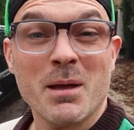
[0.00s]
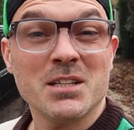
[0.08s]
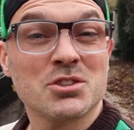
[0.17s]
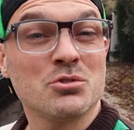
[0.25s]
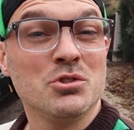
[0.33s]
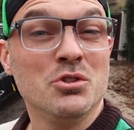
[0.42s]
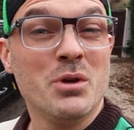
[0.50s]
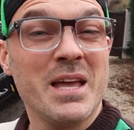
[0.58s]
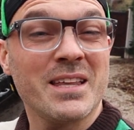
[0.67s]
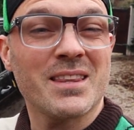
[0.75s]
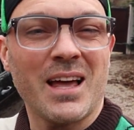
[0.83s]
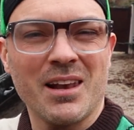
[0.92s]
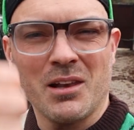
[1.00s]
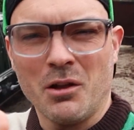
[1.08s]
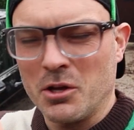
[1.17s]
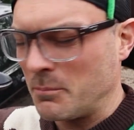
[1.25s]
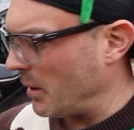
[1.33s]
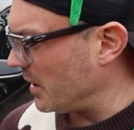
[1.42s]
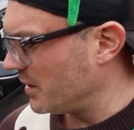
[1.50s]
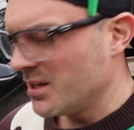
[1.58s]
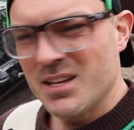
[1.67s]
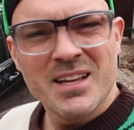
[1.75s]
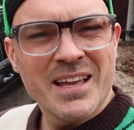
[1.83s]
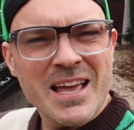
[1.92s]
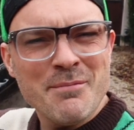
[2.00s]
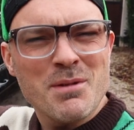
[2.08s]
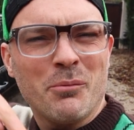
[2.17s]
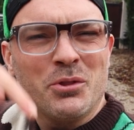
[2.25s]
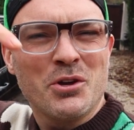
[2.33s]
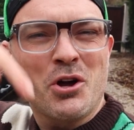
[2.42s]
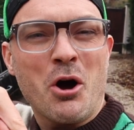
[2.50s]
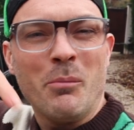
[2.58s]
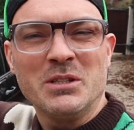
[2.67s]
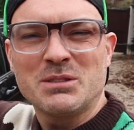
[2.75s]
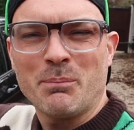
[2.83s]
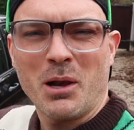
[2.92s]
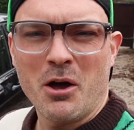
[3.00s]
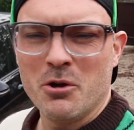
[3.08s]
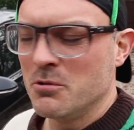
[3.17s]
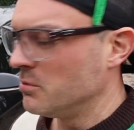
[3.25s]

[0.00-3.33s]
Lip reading: make sure you hit that like button, hit me up with your comments below.